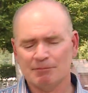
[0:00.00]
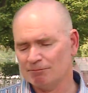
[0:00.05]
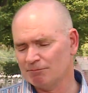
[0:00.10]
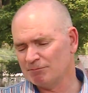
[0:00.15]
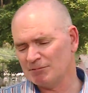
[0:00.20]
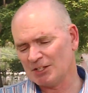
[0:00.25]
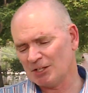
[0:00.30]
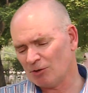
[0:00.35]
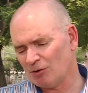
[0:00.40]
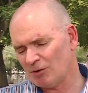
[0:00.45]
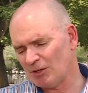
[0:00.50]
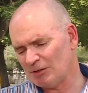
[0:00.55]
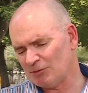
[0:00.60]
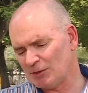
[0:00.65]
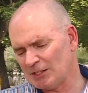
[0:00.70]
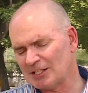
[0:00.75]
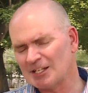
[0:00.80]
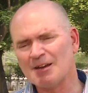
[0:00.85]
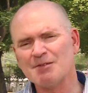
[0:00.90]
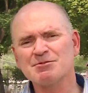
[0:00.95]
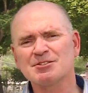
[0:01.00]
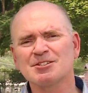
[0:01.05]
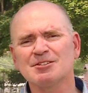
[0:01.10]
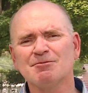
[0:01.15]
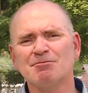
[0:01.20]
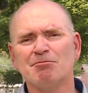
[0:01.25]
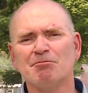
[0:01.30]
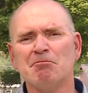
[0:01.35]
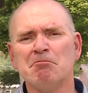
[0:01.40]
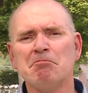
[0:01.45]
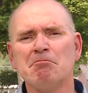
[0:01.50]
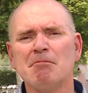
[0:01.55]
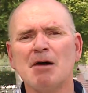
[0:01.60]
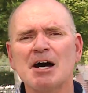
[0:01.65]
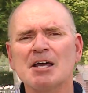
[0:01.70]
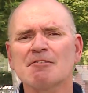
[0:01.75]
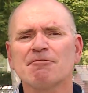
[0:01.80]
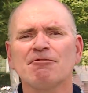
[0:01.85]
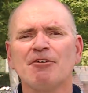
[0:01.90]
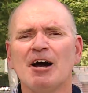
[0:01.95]
You know, when it comes to
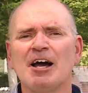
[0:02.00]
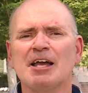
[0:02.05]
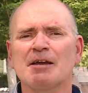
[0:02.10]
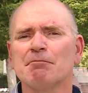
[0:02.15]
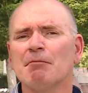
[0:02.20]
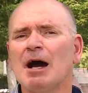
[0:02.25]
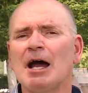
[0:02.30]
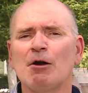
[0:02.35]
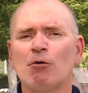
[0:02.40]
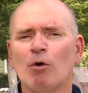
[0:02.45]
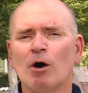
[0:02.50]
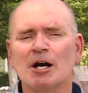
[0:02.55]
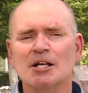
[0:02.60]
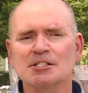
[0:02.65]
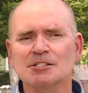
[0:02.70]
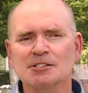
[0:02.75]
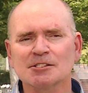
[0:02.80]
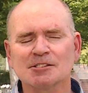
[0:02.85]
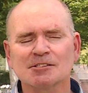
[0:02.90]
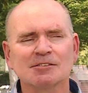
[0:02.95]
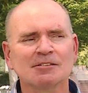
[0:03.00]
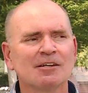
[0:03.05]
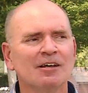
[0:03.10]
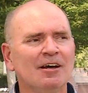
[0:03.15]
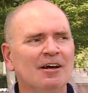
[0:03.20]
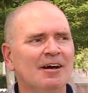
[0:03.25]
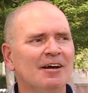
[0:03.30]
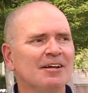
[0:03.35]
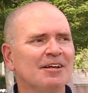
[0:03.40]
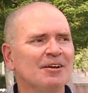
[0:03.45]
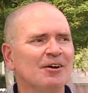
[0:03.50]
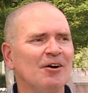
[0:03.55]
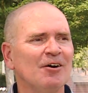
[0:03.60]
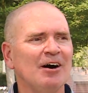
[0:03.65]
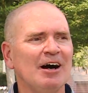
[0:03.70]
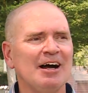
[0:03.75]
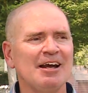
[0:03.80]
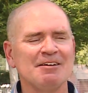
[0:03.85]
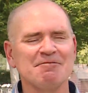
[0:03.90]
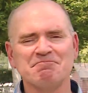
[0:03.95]
modifying my watches, you know,
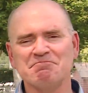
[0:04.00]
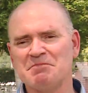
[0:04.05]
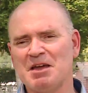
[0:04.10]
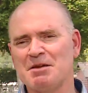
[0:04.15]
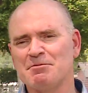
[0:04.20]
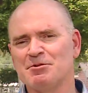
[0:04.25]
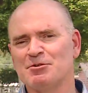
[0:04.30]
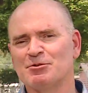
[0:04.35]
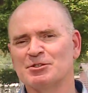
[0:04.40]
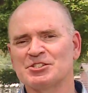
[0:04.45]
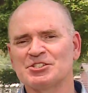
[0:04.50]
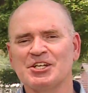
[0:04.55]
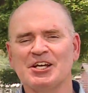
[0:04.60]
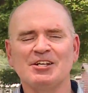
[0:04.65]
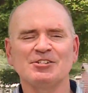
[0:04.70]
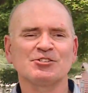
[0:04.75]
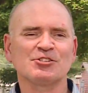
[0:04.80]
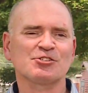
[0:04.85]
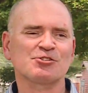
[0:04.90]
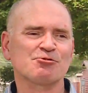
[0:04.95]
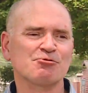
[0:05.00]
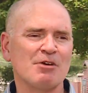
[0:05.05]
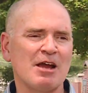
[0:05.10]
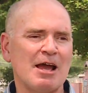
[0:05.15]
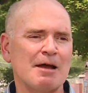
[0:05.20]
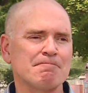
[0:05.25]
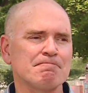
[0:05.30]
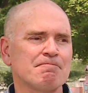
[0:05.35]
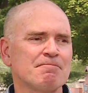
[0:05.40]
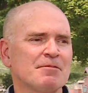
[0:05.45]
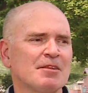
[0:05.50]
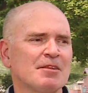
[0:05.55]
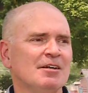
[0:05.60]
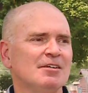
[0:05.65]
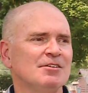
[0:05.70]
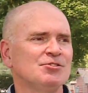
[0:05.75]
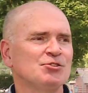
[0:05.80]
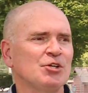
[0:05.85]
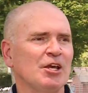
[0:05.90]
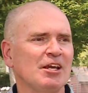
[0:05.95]
I maybe would change a strap,
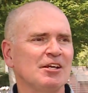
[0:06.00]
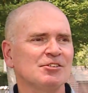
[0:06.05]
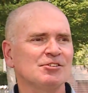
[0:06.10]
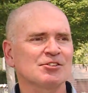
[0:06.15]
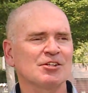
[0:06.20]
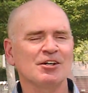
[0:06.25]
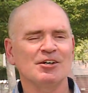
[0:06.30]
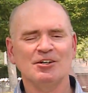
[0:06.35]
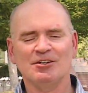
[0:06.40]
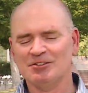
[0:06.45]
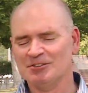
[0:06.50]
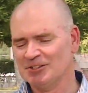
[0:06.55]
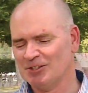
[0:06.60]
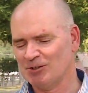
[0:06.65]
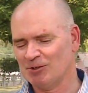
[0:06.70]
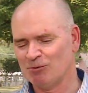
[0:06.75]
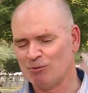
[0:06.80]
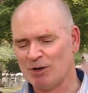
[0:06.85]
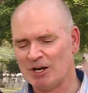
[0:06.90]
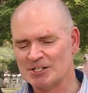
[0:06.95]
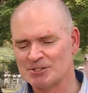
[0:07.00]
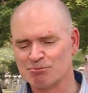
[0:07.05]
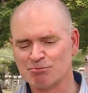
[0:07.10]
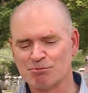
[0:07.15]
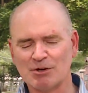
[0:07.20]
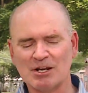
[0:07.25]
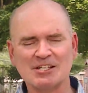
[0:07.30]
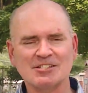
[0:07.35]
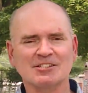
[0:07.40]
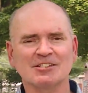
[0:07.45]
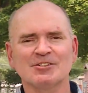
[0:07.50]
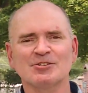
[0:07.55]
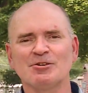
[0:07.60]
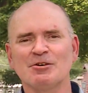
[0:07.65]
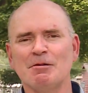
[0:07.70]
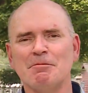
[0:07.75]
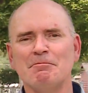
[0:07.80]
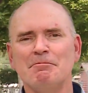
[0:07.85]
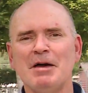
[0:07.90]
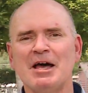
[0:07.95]
change a, you know, watch bracelet or
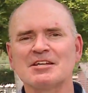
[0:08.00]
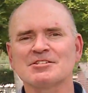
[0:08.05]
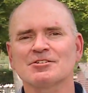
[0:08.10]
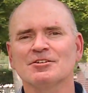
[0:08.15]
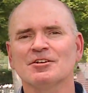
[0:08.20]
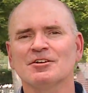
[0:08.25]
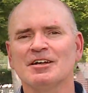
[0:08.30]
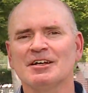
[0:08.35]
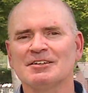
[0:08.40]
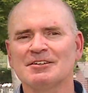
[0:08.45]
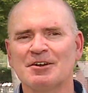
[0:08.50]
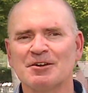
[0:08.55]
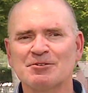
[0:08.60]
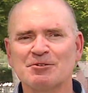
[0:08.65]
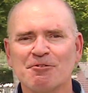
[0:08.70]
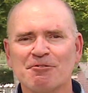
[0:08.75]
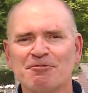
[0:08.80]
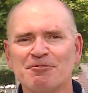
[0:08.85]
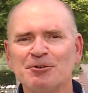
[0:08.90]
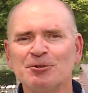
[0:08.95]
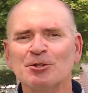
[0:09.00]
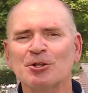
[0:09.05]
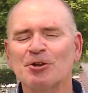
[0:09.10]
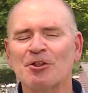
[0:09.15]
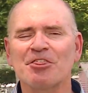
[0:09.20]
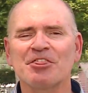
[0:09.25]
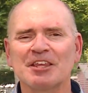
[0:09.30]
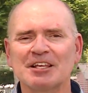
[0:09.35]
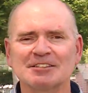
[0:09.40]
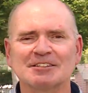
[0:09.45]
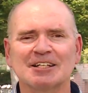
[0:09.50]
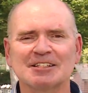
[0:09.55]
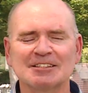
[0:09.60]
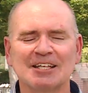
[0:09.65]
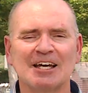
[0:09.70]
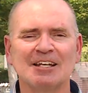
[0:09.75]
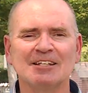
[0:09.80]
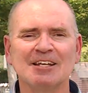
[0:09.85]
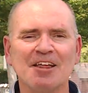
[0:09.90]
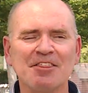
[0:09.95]
a bezel. You know, I do a few little things like
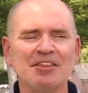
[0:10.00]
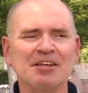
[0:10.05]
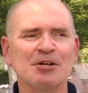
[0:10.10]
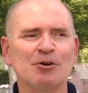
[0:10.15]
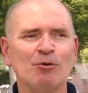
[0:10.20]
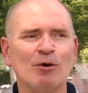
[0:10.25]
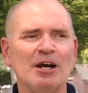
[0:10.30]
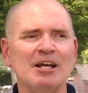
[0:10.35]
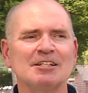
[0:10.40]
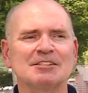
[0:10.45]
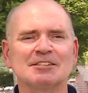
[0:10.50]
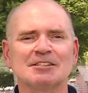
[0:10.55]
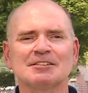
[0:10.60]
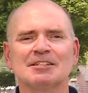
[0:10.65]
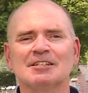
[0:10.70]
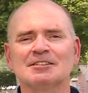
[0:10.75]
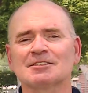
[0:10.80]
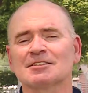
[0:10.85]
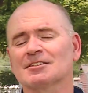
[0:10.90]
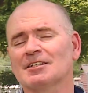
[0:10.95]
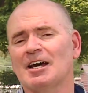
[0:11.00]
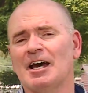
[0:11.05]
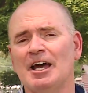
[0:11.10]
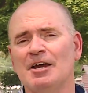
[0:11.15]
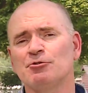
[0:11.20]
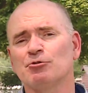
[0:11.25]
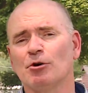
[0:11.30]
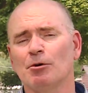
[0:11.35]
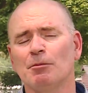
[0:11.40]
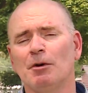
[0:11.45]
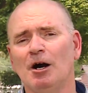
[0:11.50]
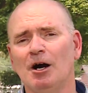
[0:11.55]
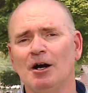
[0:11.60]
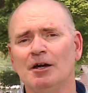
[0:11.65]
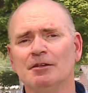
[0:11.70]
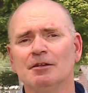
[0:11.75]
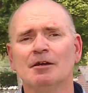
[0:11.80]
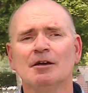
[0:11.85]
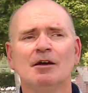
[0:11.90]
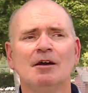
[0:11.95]
that. Nothing quite as intense as a hydro
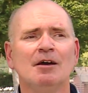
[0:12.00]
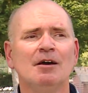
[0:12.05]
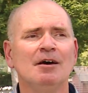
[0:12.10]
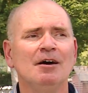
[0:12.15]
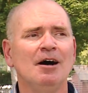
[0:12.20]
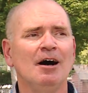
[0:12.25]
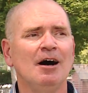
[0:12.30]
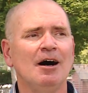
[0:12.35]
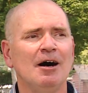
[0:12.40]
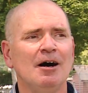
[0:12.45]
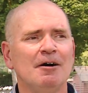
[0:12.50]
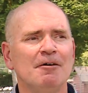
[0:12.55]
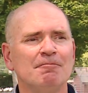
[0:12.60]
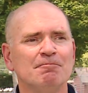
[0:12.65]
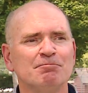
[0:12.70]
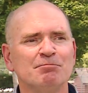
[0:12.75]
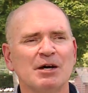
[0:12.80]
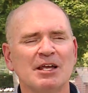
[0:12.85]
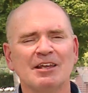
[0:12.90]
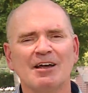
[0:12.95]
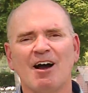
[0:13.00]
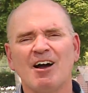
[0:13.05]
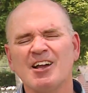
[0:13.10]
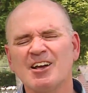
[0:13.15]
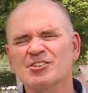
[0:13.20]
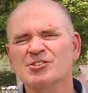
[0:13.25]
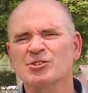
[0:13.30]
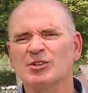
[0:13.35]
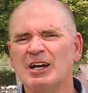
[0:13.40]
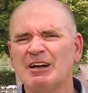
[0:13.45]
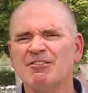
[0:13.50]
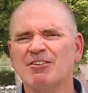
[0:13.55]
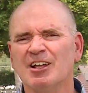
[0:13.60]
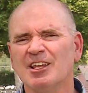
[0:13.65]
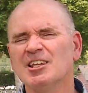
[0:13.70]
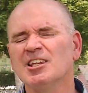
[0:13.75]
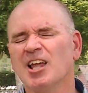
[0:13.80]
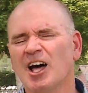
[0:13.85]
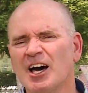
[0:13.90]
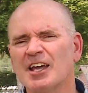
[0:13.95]
mod. But I also have a
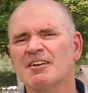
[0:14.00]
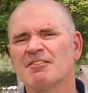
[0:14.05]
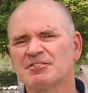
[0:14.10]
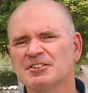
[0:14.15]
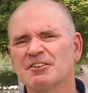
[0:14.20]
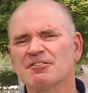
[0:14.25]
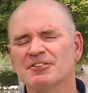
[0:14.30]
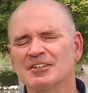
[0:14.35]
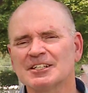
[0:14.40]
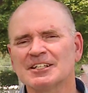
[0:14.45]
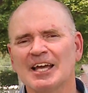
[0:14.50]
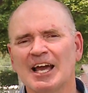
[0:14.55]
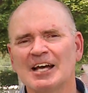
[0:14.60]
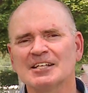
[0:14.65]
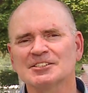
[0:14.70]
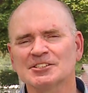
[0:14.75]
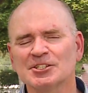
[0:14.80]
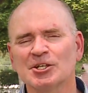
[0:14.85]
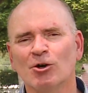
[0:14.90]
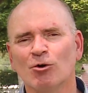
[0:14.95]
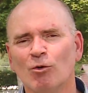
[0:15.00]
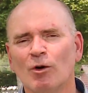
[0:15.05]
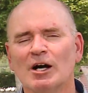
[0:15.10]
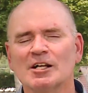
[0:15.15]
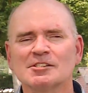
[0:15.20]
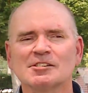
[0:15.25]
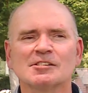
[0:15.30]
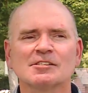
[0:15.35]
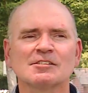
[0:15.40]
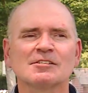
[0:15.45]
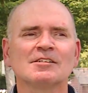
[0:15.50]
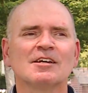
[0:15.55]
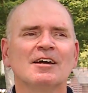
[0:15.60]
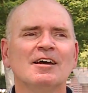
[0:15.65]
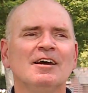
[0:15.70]
lot of different Casio watches.